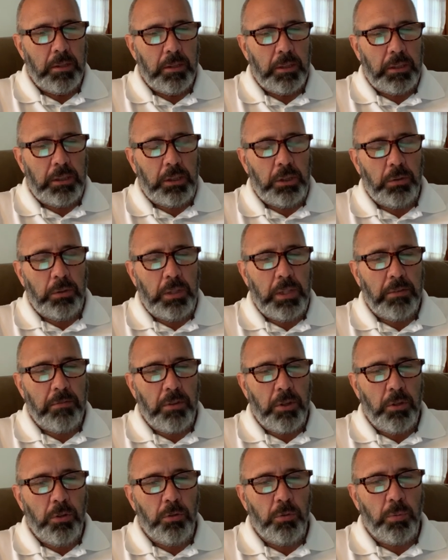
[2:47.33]
That you give
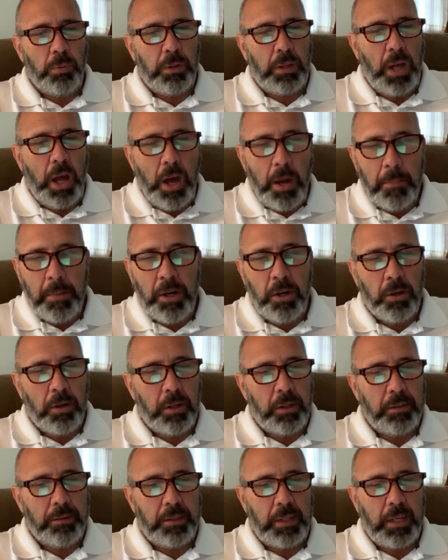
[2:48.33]
those with common
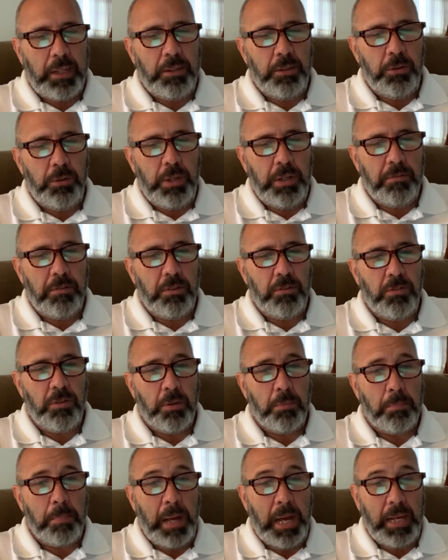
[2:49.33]
hearts, God. You give us a
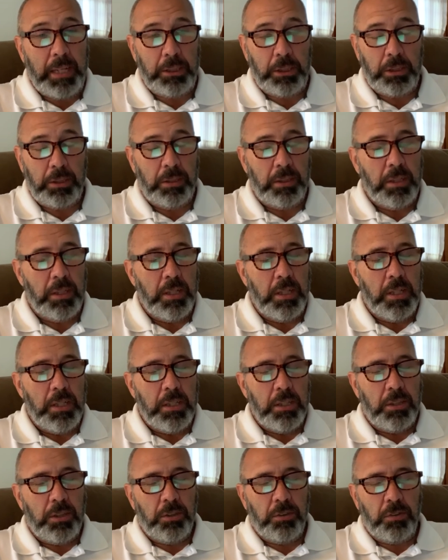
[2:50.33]
passion
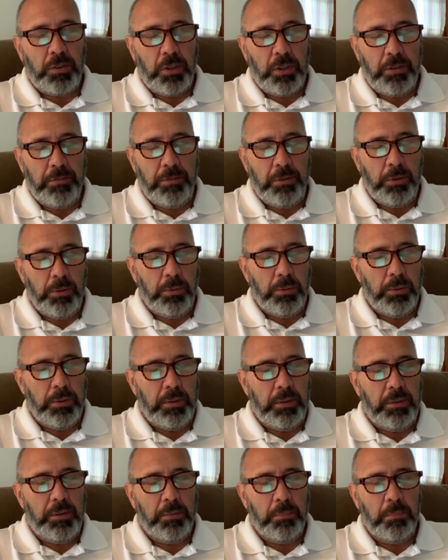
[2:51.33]
to serve you, Lord.
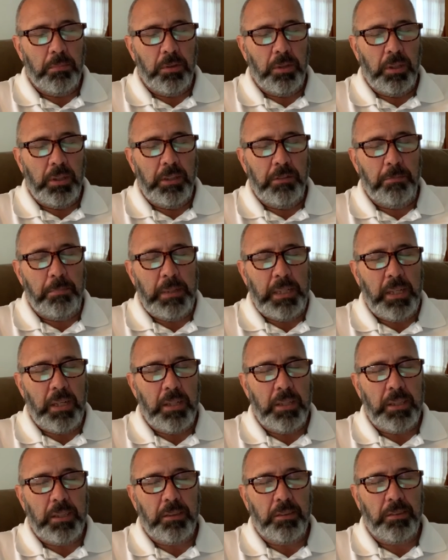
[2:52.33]
To live
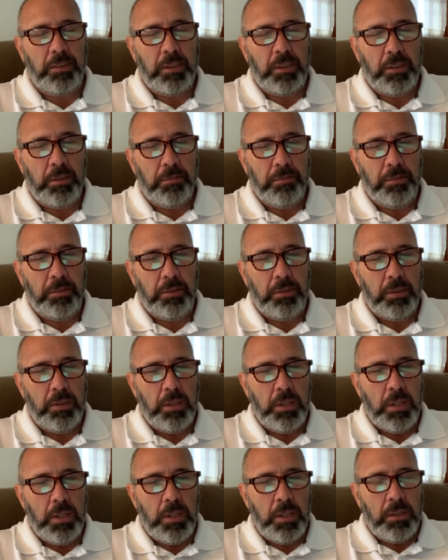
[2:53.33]
beyond ourselves.
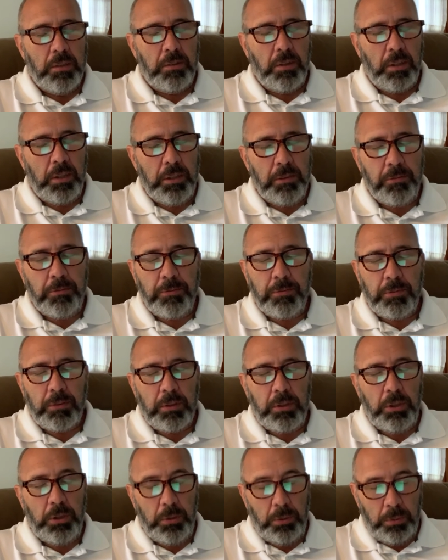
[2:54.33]
To live for
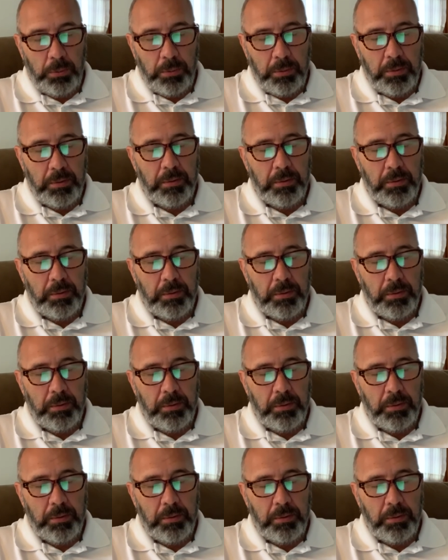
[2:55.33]
you.